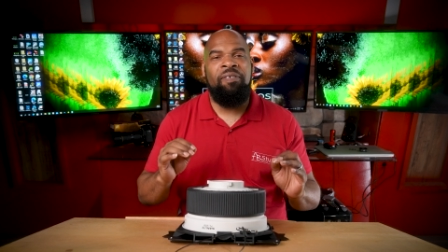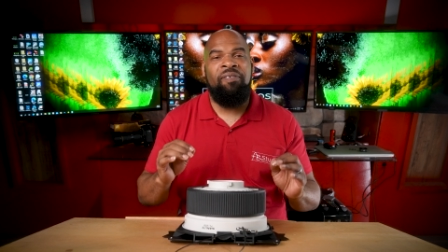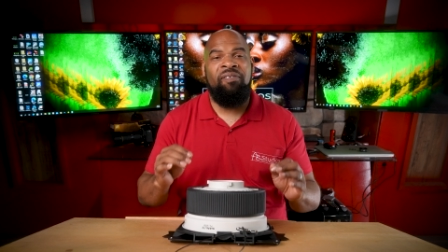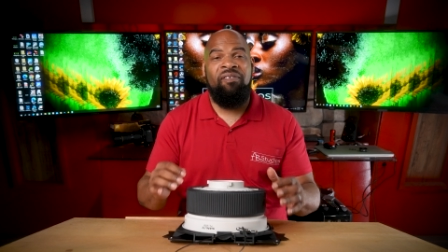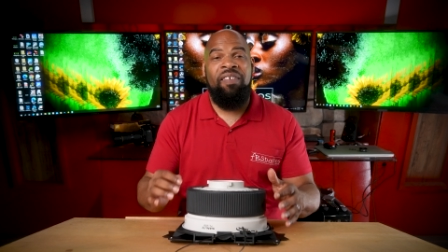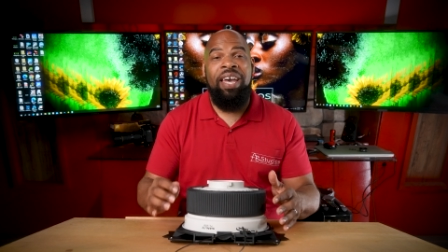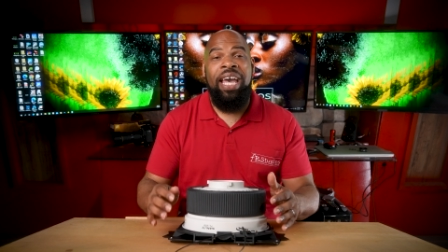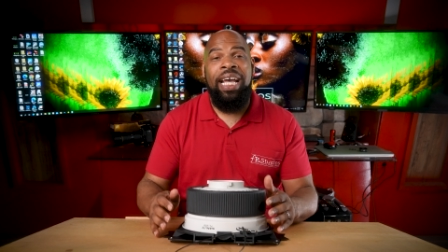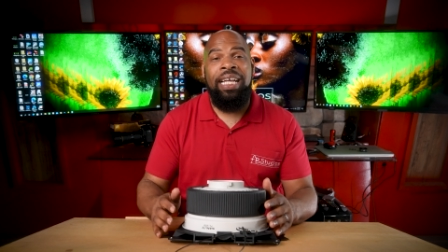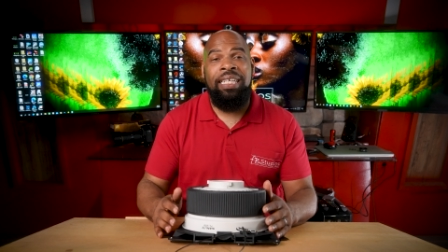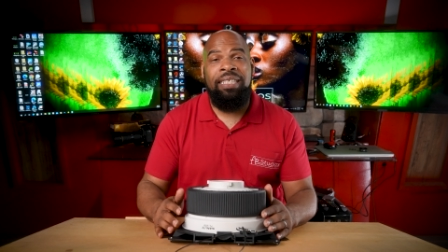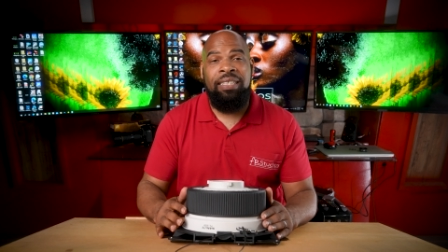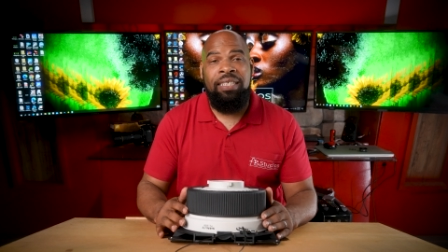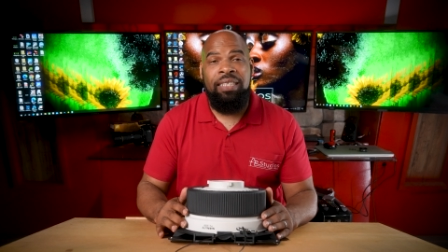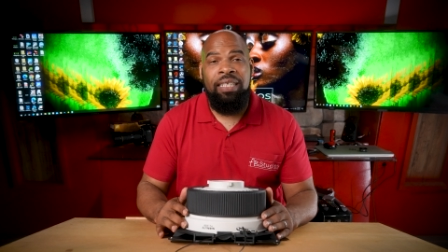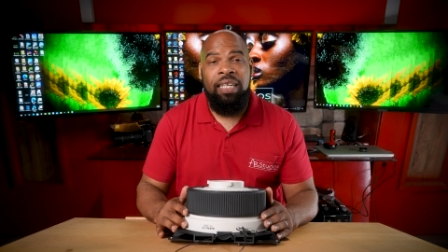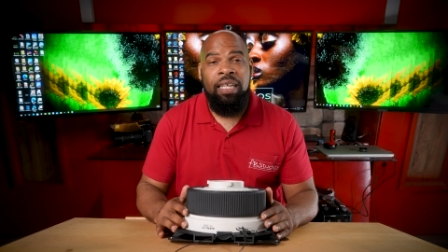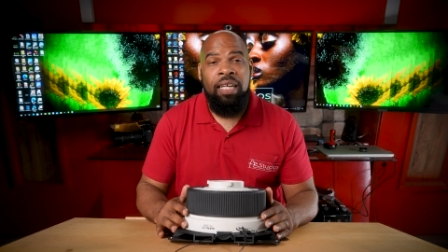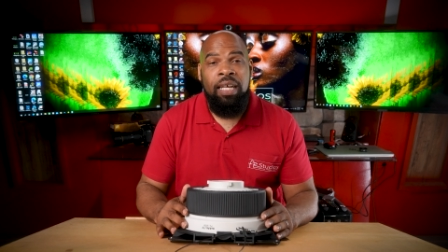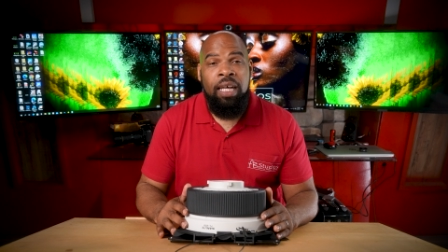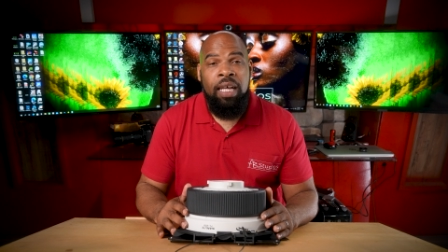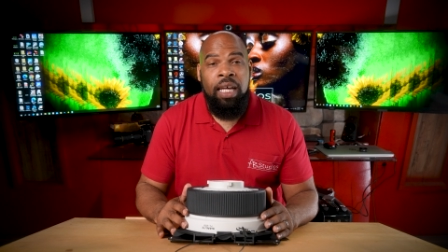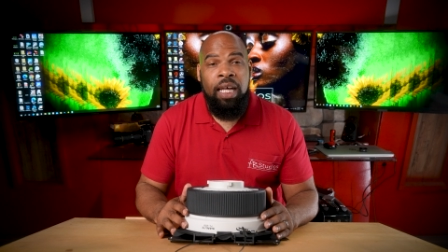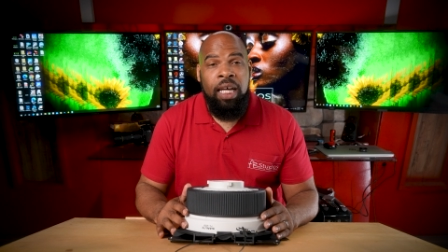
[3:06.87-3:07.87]

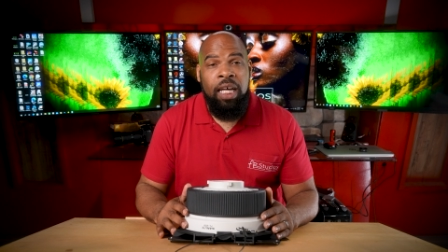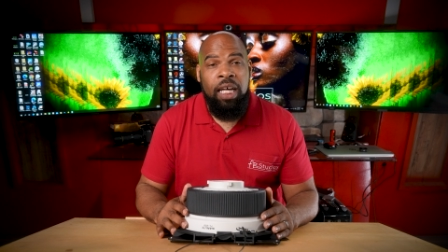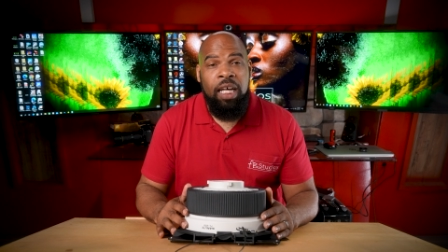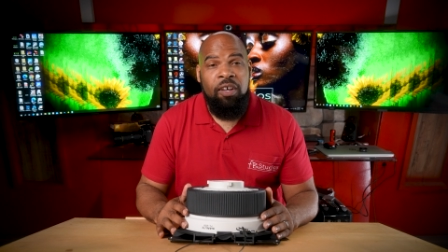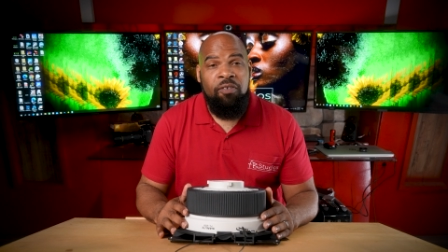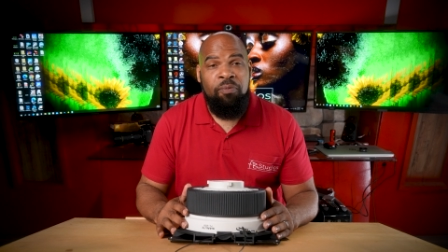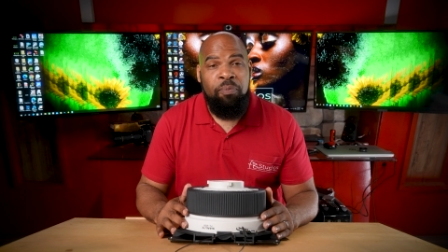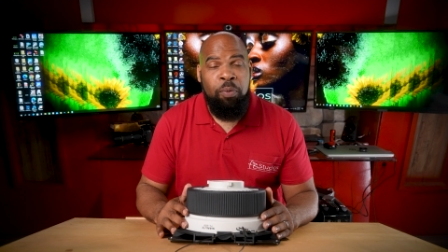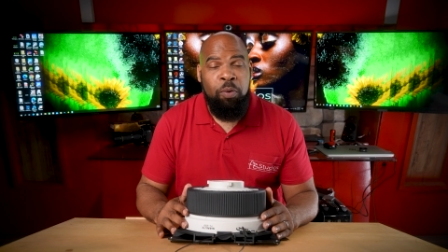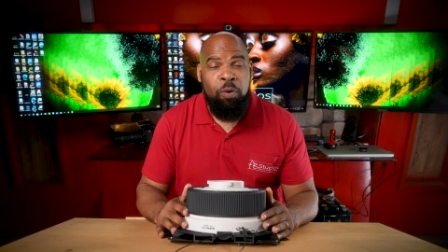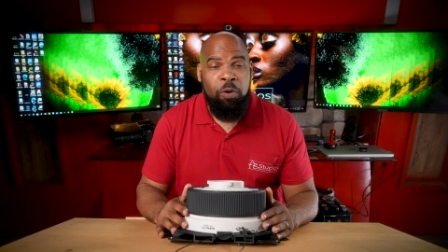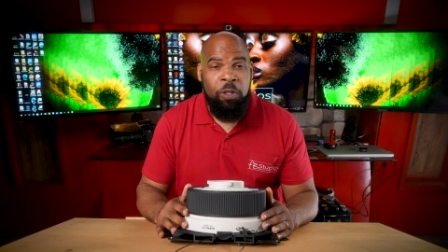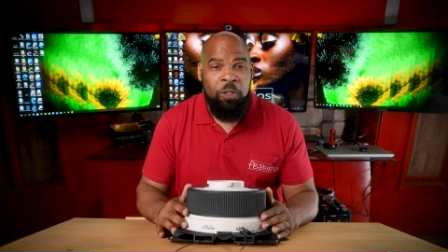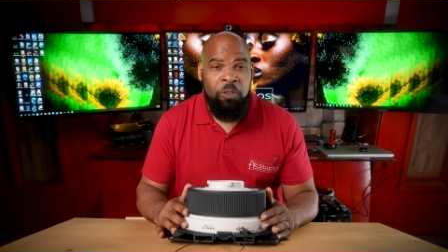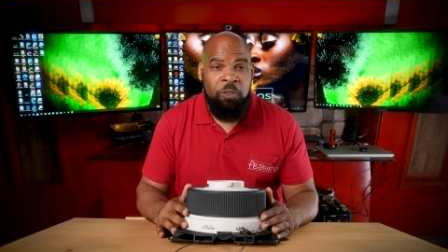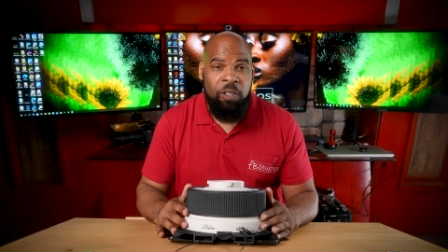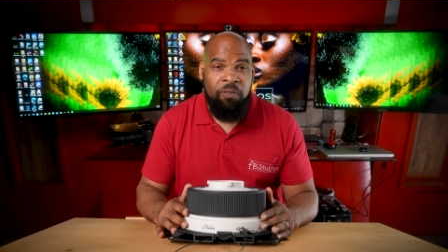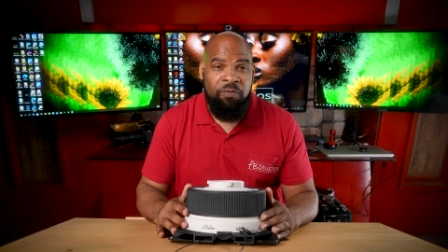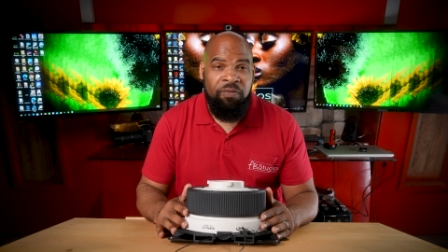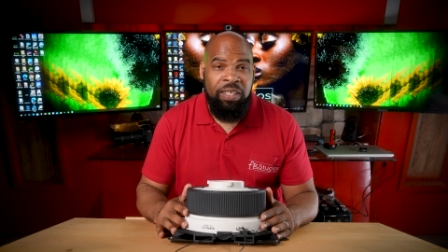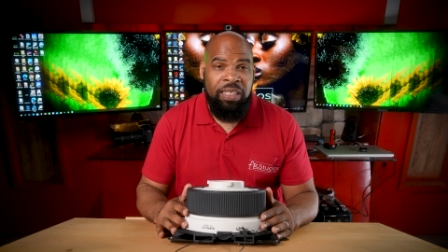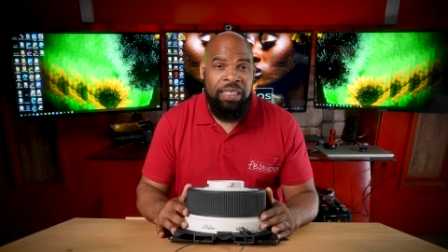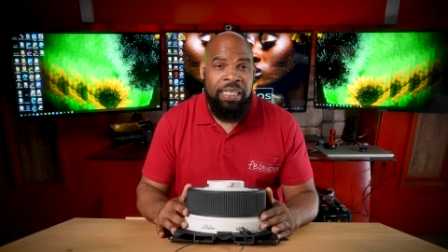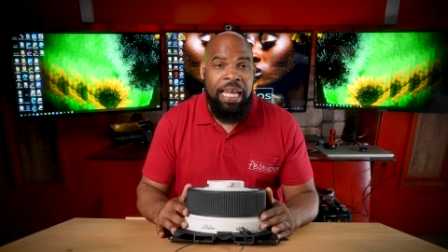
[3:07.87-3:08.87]
facet of
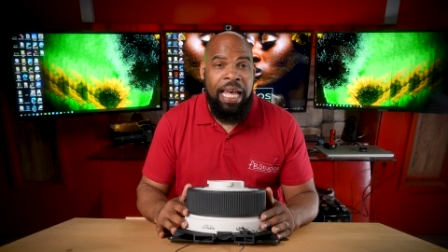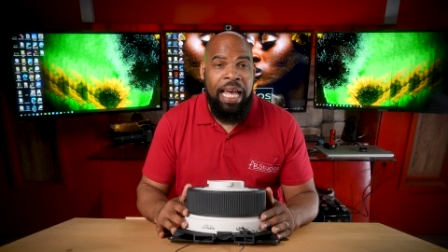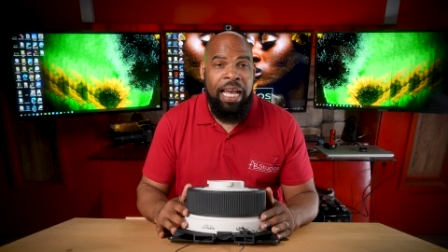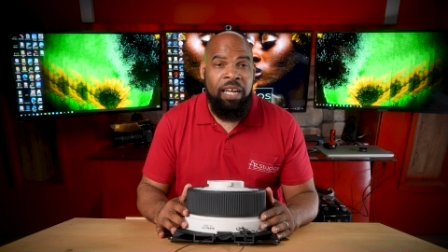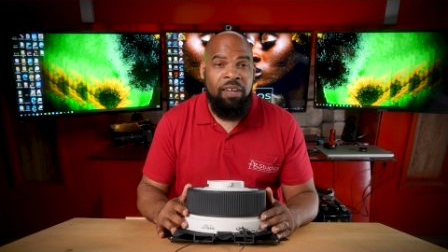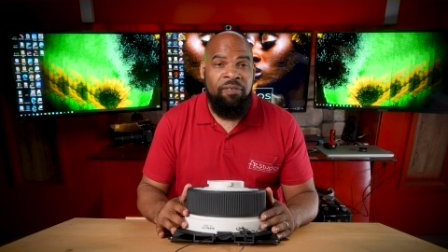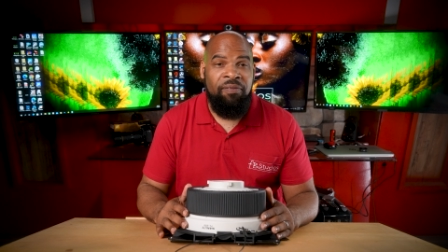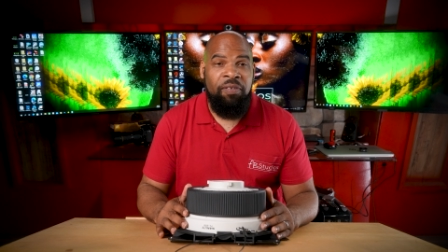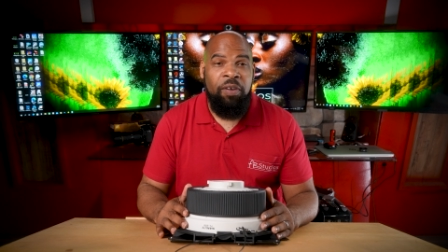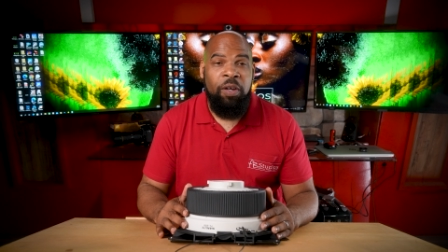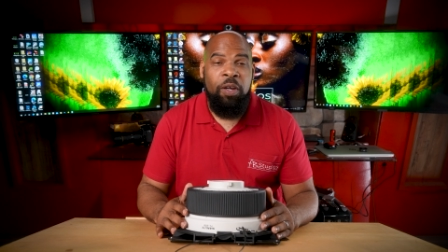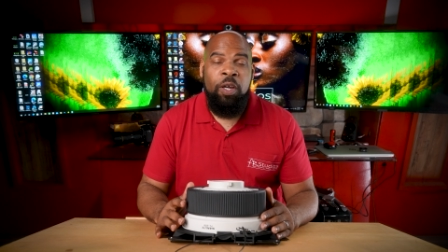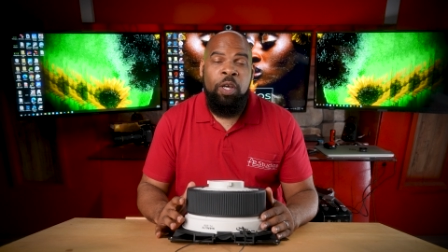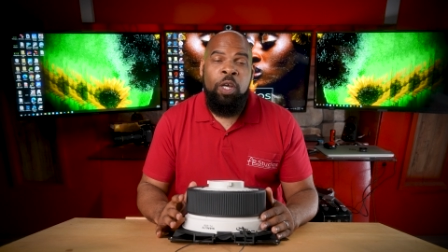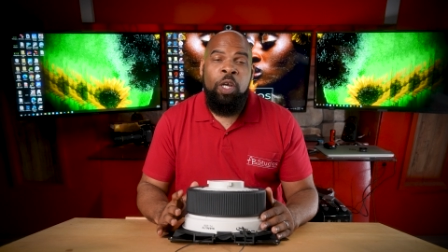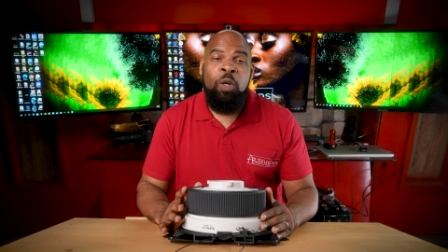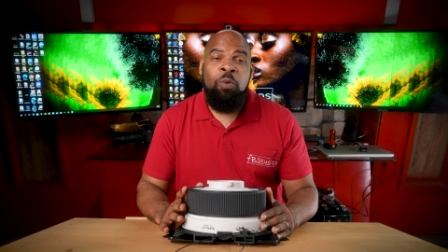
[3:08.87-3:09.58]
portrait photographer.